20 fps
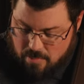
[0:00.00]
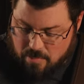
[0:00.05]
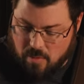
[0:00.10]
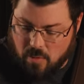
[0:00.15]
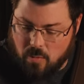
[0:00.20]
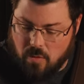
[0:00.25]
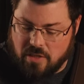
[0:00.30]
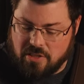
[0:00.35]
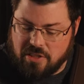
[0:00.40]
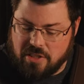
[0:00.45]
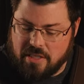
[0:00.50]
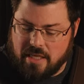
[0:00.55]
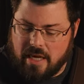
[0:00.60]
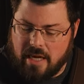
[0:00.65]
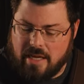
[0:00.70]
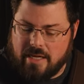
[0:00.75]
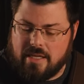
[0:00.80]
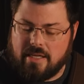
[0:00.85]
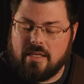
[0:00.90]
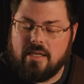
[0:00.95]
But once you
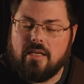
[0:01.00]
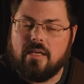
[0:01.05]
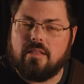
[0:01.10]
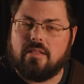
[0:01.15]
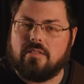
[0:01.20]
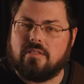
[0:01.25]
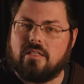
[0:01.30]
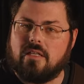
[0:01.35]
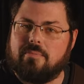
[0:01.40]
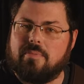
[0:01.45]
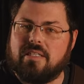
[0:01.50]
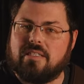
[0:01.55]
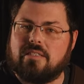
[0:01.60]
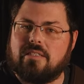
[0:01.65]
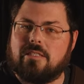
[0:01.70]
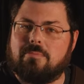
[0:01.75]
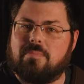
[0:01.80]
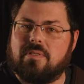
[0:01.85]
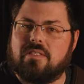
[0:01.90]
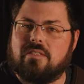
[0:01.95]
got it, there's going to be a
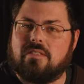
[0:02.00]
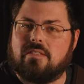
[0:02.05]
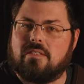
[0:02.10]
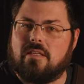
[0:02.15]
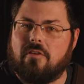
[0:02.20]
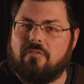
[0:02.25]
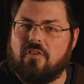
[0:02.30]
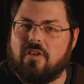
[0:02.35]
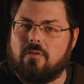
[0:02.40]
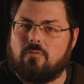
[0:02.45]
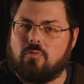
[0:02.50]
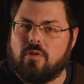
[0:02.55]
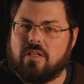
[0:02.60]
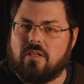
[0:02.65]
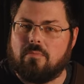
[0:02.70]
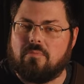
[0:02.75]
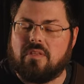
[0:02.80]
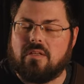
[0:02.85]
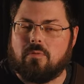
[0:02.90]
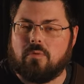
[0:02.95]
specific
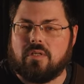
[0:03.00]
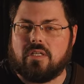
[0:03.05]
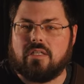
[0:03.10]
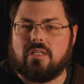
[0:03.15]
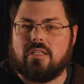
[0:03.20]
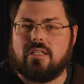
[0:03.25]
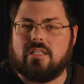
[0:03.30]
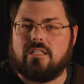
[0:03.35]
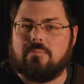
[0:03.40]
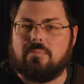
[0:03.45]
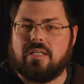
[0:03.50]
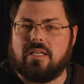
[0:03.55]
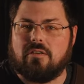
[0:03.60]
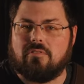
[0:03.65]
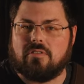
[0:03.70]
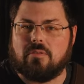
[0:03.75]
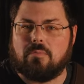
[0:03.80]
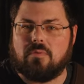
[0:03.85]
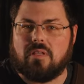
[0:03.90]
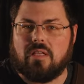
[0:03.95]
rhythm that we're going to need to be able to